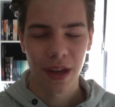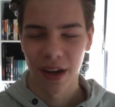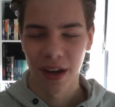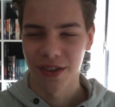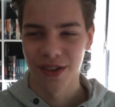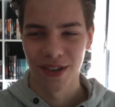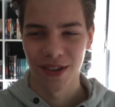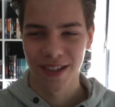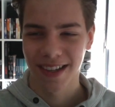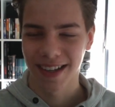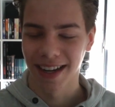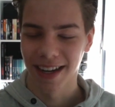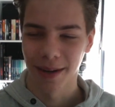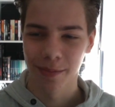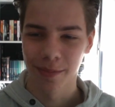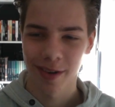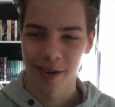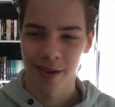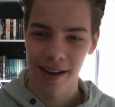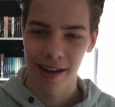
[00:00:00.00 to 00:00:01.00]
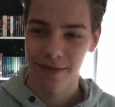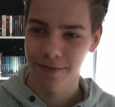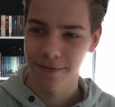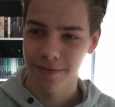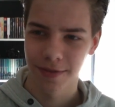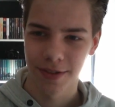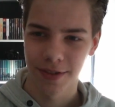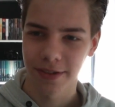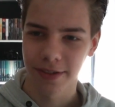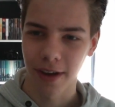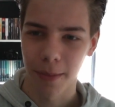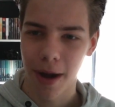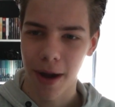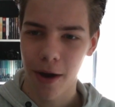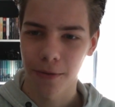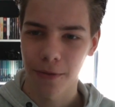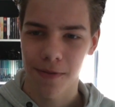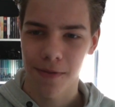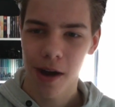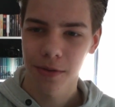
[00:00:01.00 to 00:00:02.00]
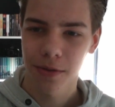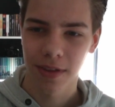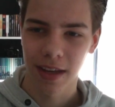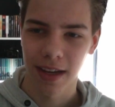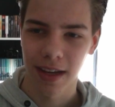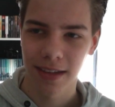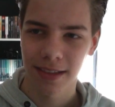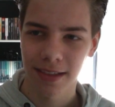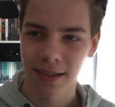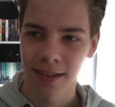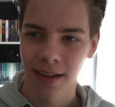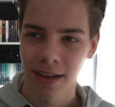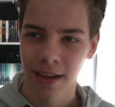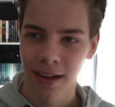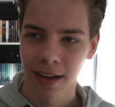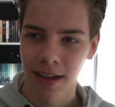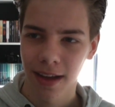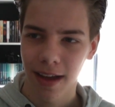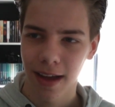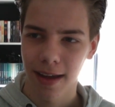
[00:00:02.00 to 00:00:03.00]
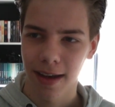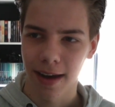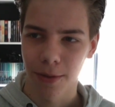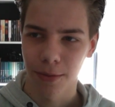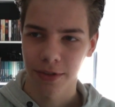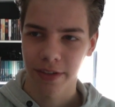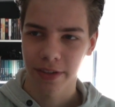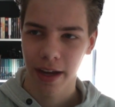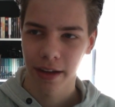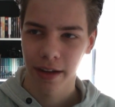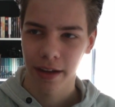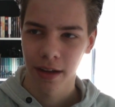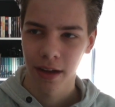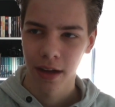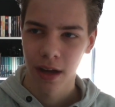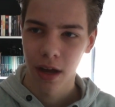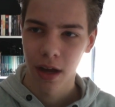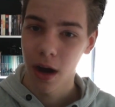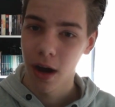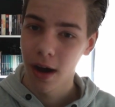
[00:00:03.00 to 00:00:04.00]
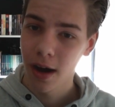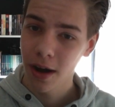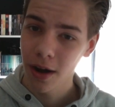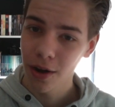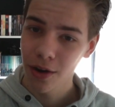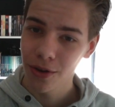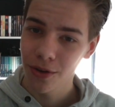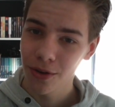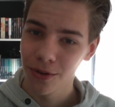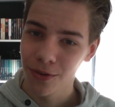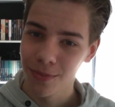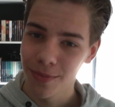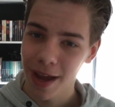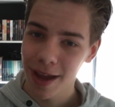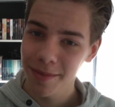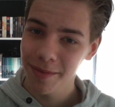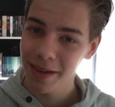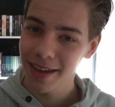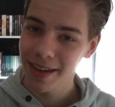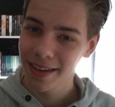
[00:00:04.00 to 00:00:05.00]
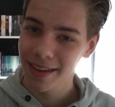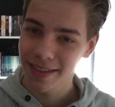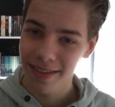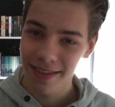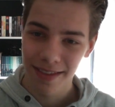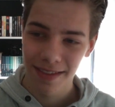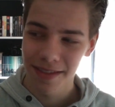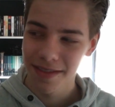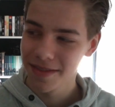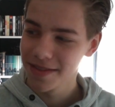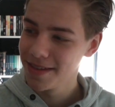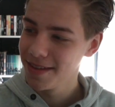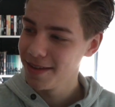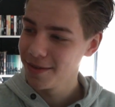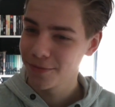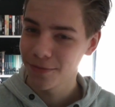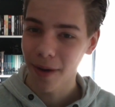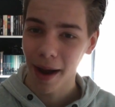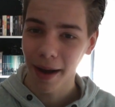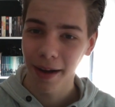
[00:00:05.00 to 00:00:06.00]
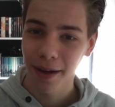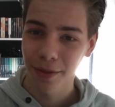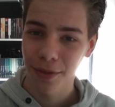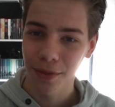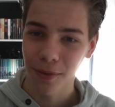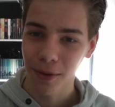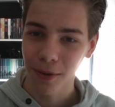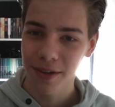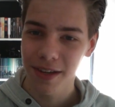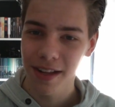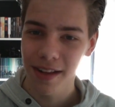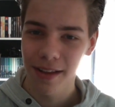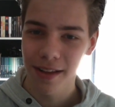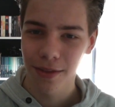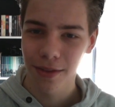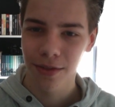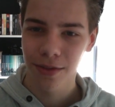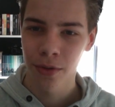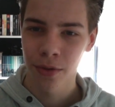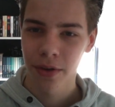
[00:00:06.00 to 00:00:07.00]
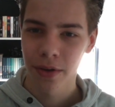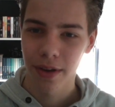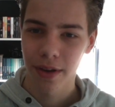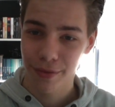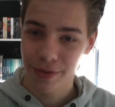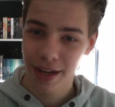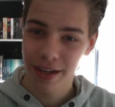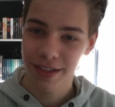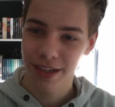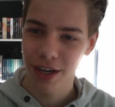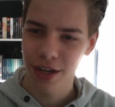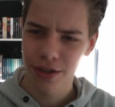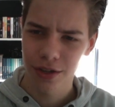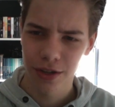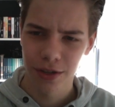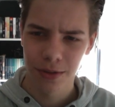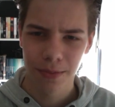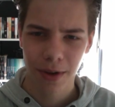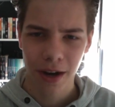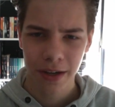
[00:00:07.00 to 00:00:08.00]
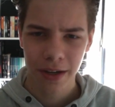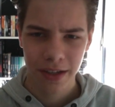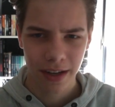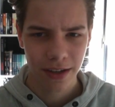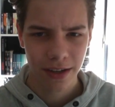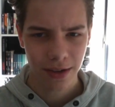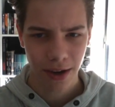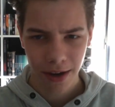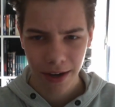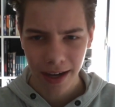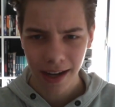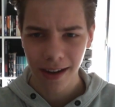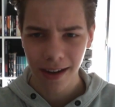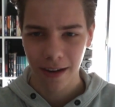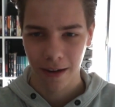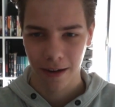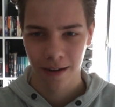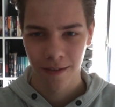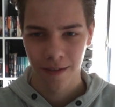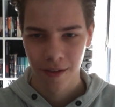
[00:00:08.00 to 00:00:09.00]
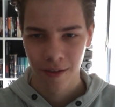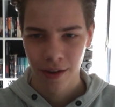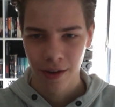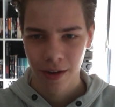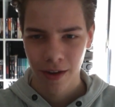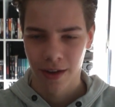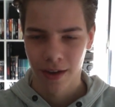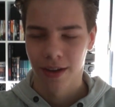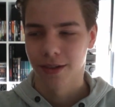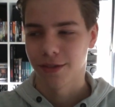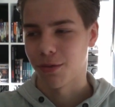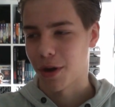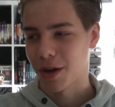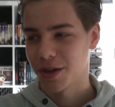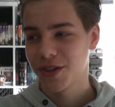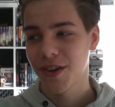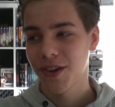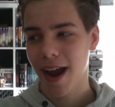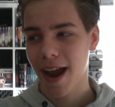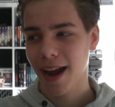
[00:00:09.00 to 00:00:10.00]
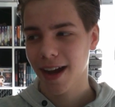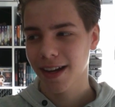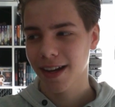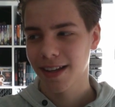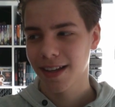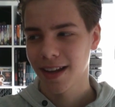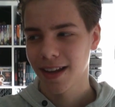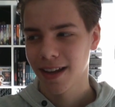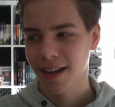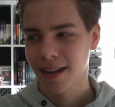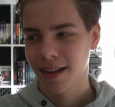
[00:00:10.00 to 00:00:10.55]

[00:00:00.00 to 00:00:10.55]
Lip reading: Just kidding. But I somehow found this, and I was like, oh, maybe the Friday the 13th Novelization unboxing is on here. So I checked,